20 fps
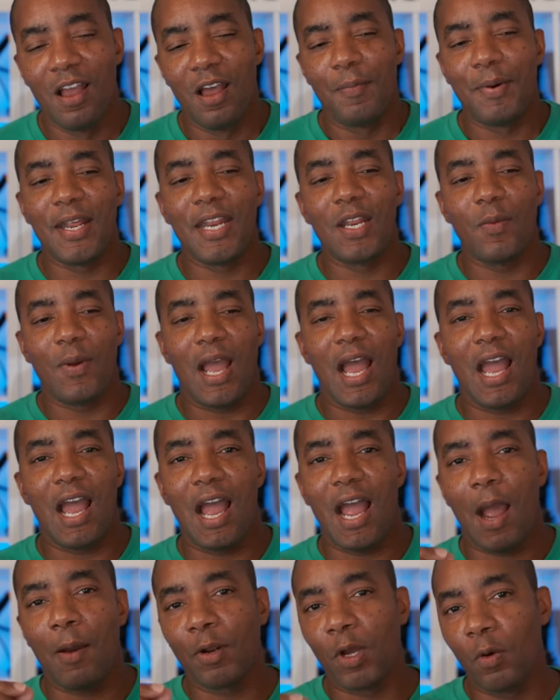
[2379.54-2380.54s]
But anyway,
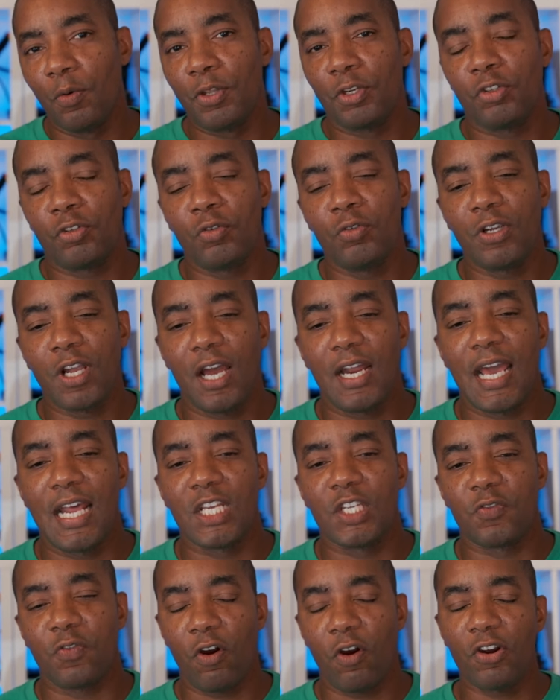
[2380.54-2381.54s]
I would go with a True Cut, and
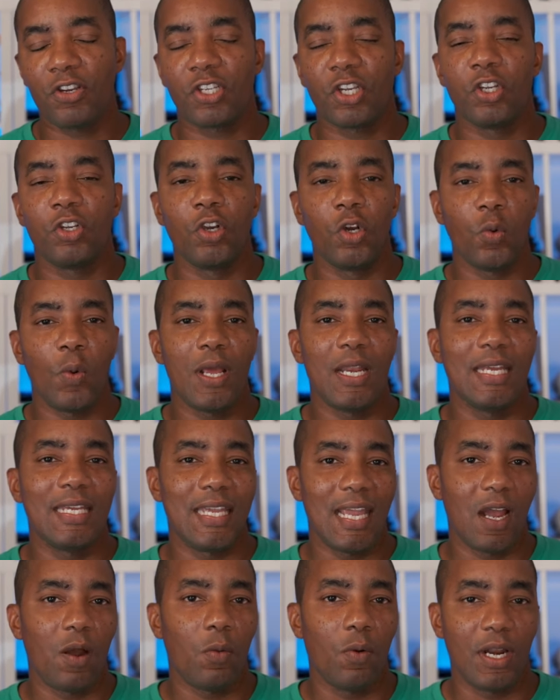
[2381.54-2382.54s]
as far as a good way to
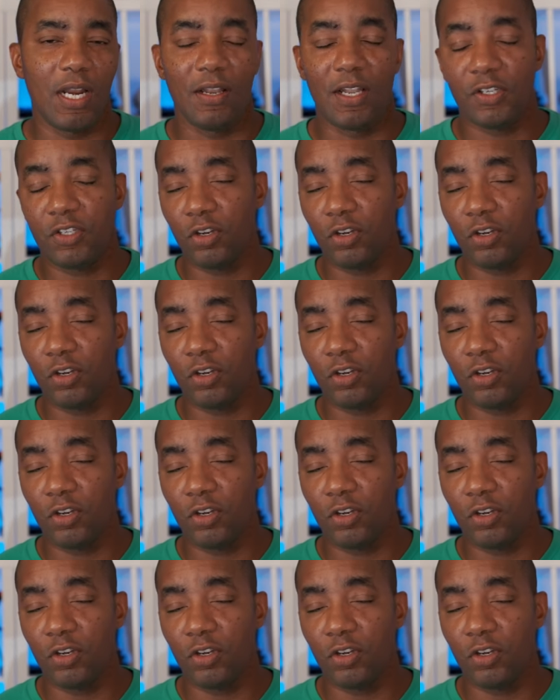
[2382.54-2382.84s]
get one,